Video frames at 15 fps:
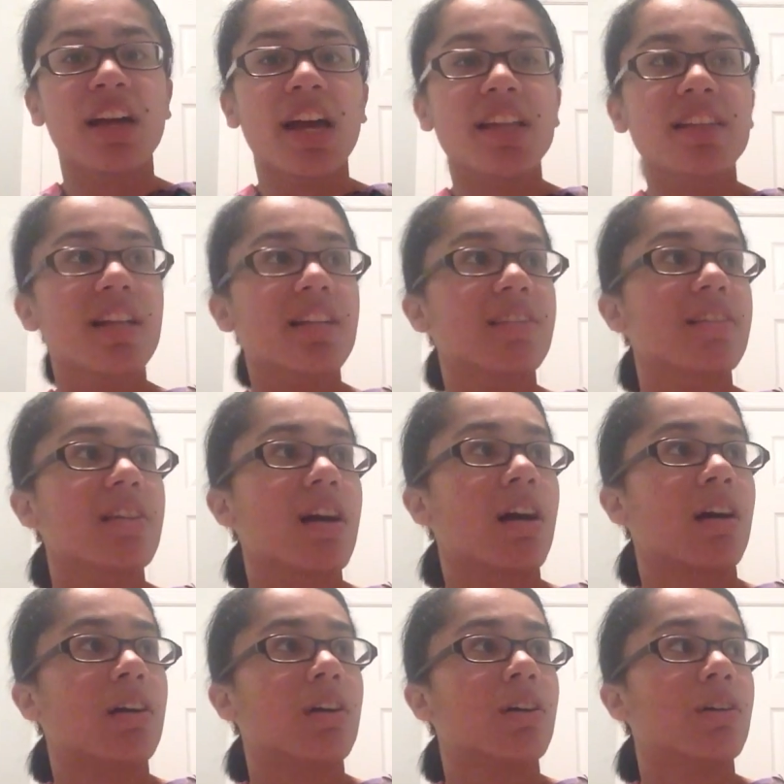And that's
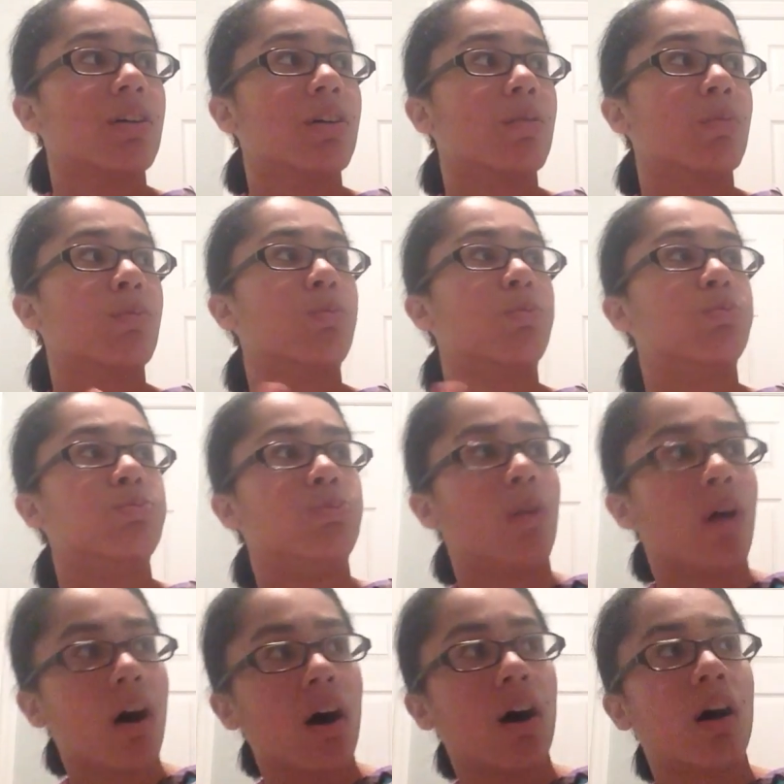not
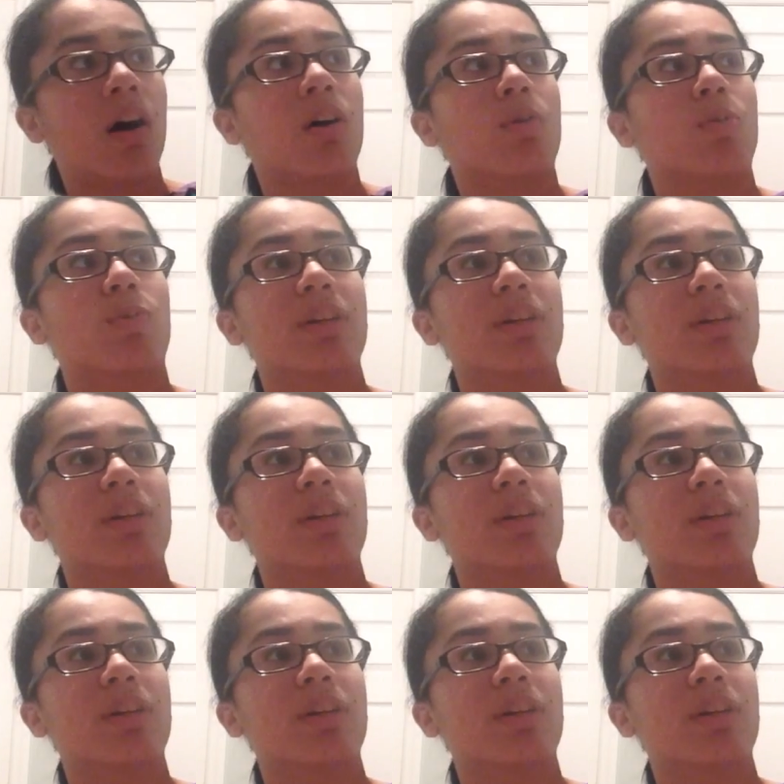wrong,